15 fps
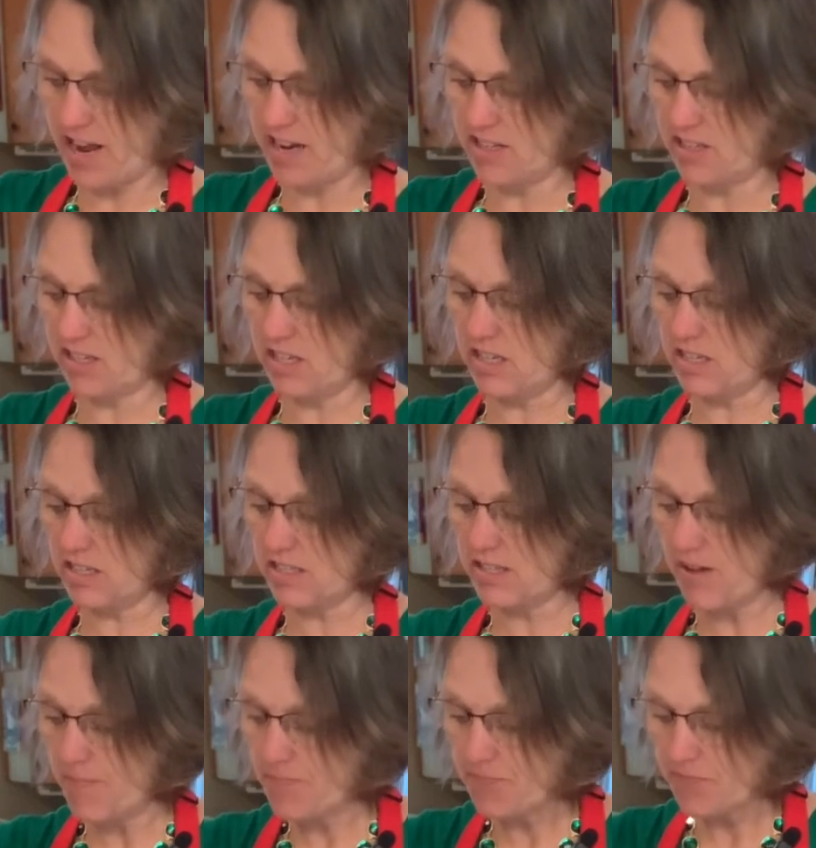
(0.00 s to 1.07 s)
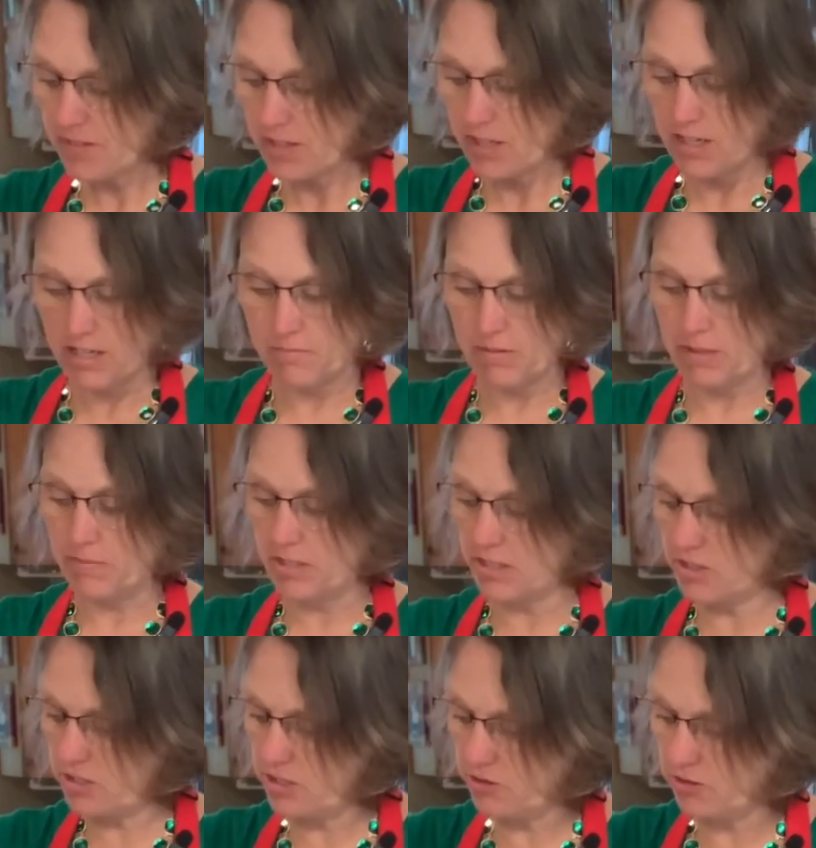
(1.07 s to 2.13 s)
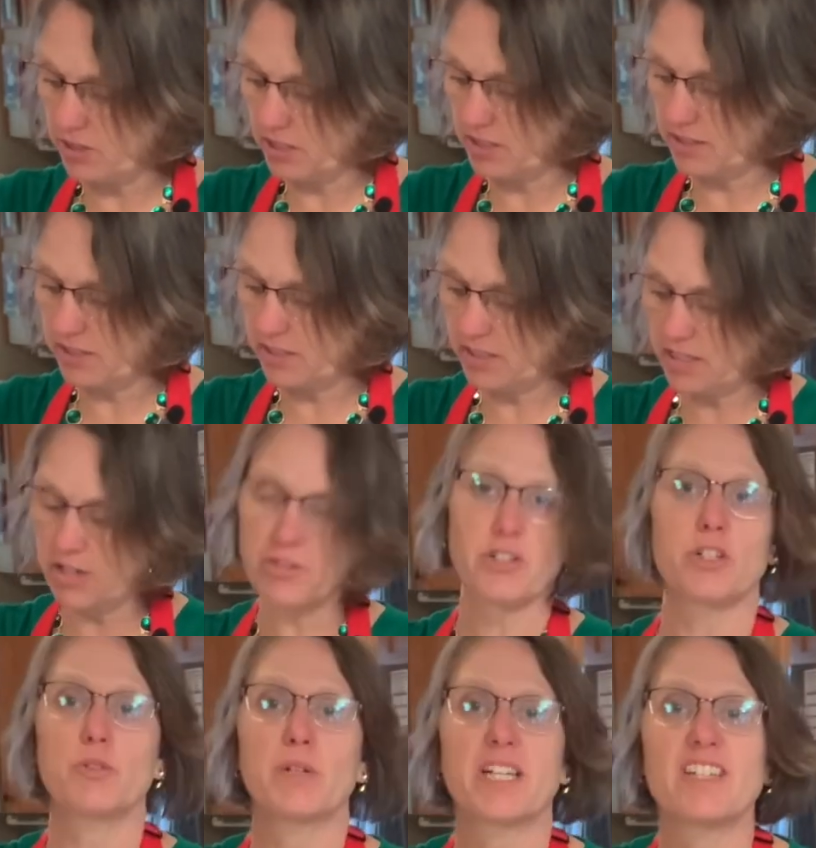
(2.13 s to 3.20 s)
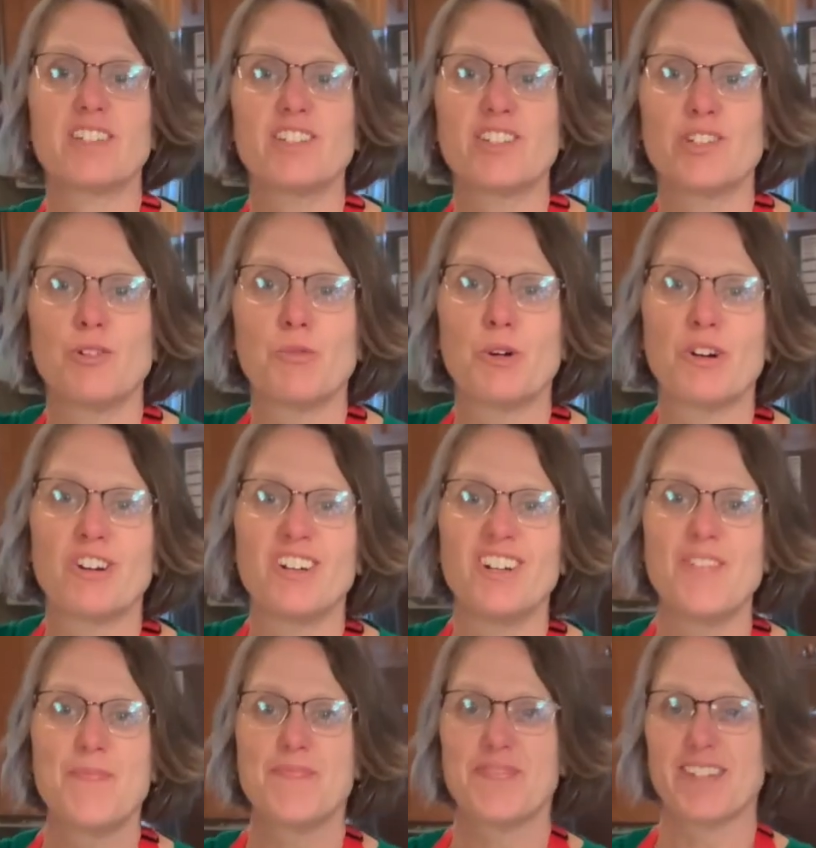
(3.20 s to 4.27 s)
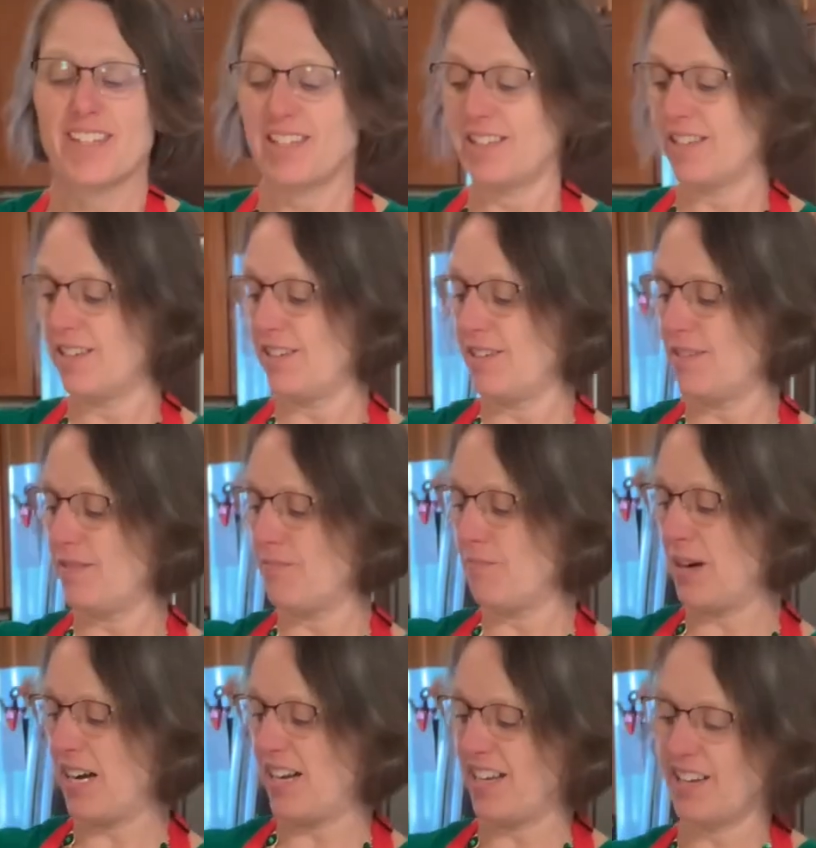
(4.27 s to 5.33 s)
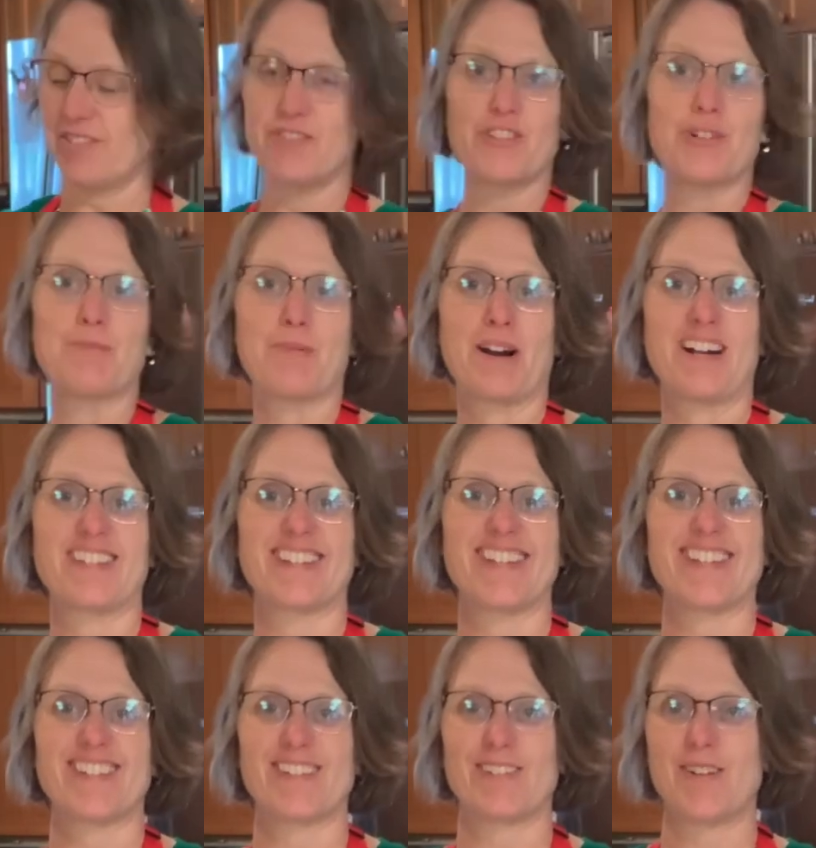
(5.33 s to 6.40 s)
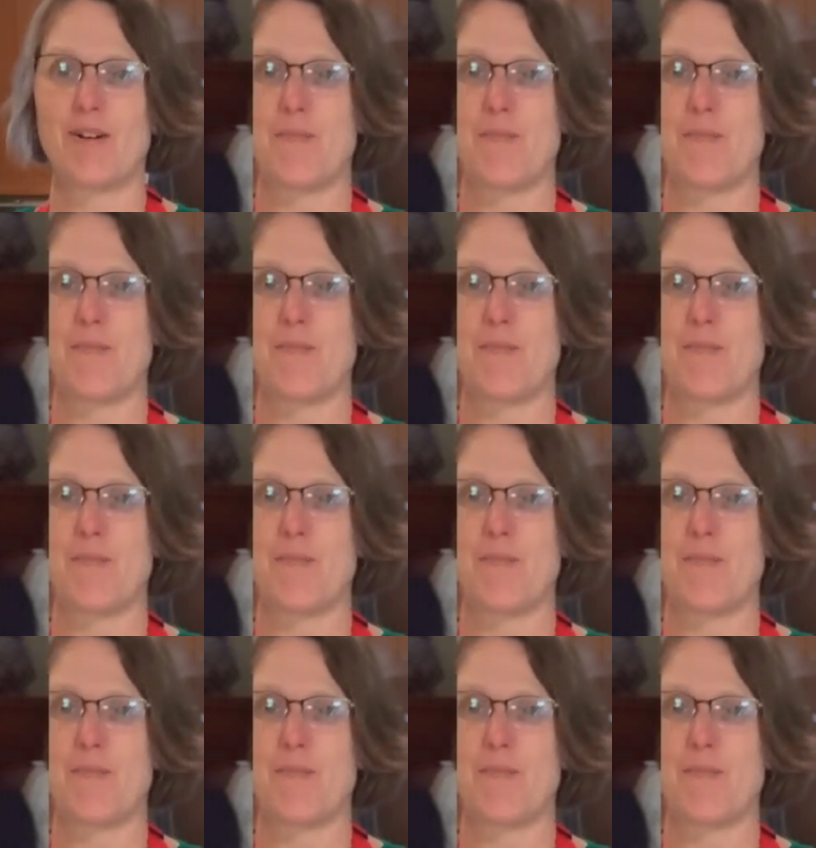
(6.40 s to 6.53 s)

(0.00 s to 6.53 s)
as is. Maybe just do another quick little whirl in my food processor. Well,